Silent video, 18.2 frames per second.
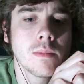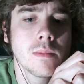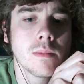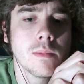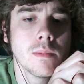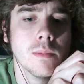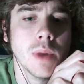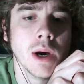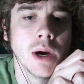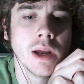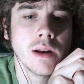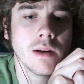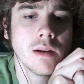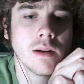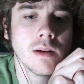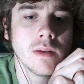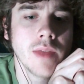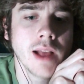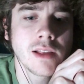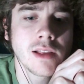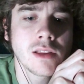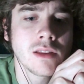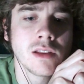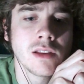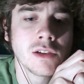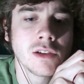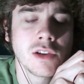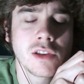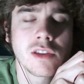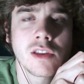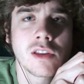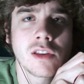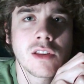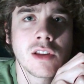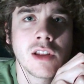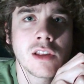But that's just the
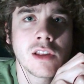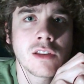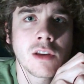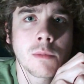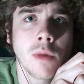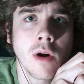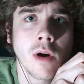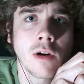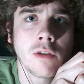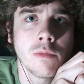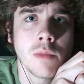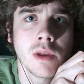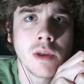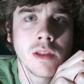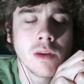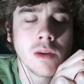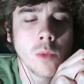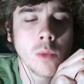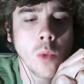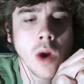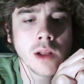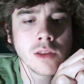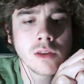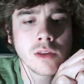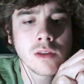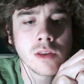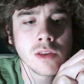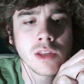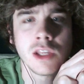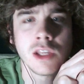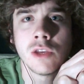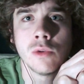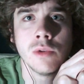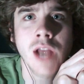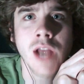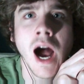sadistic part of me that wants to see
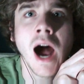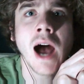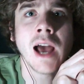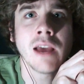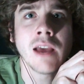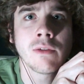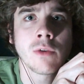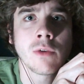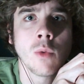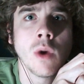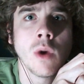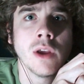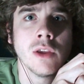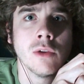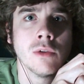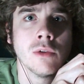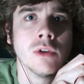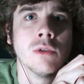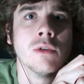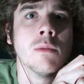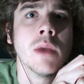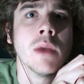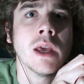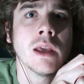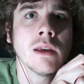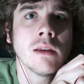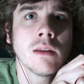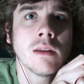you die for what you do to me.